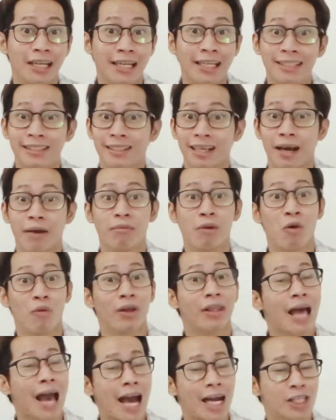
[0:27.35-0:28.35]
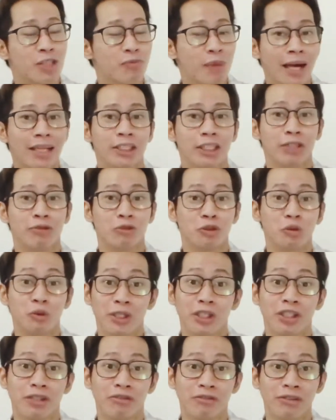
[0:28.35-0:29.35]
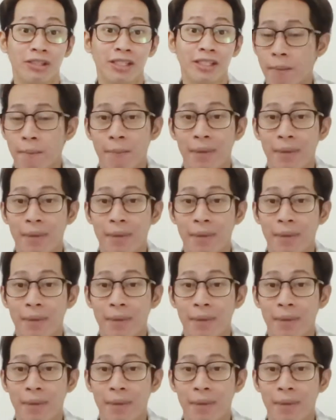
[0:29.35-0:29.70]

exams with expensive tuition fee,